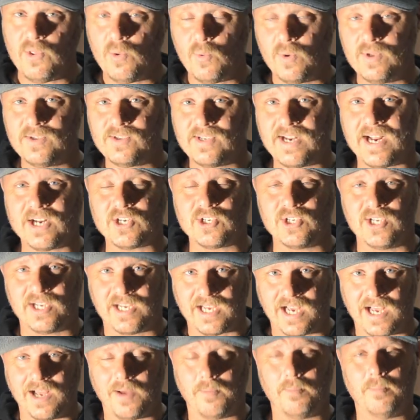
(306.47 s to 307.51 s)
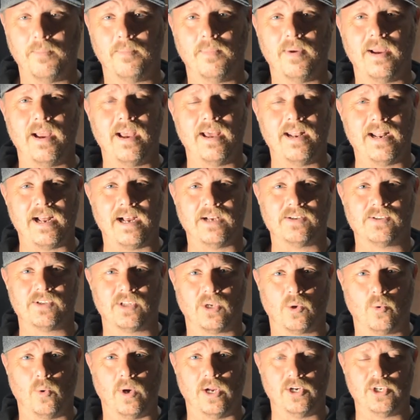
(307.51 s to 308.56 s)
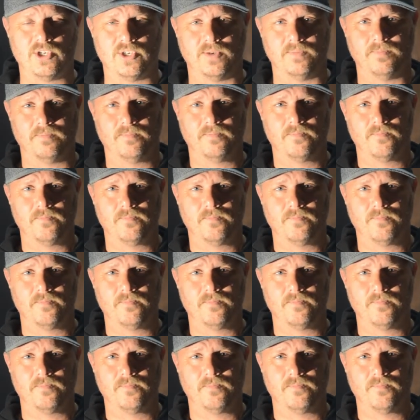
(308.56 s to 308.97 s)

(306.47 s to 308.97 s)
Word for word: the ones that actually come and ask the question.